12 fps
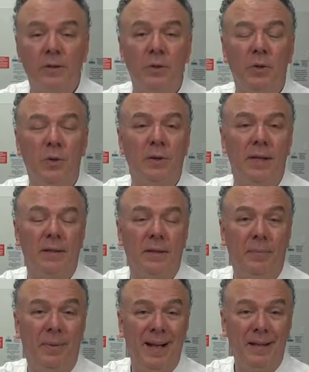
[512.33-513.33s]
it's used as a
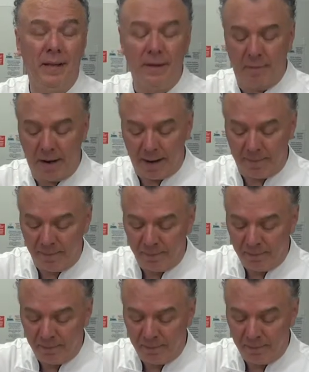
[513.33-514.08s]
blending grape.